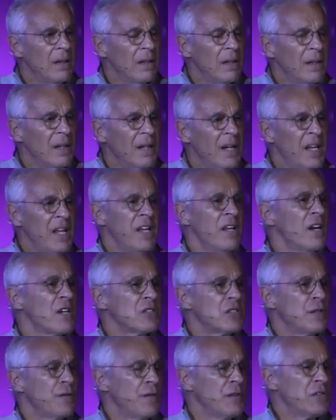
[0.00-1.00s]
And in our
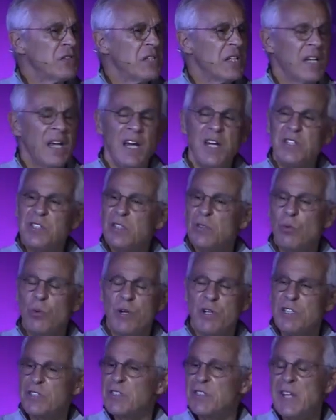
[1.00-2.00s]
sophistication, we're
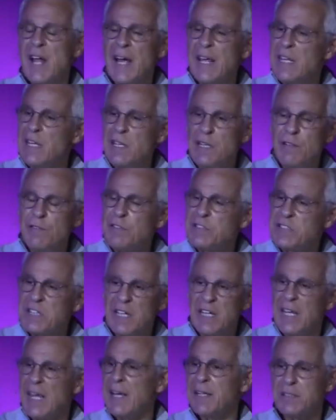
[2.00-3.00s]
as naive as it
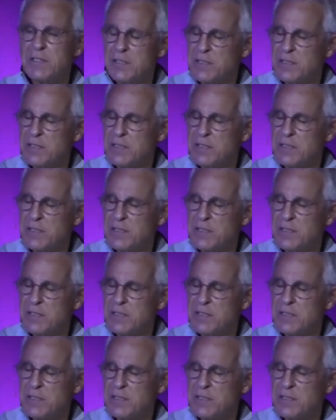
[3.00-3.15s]
gets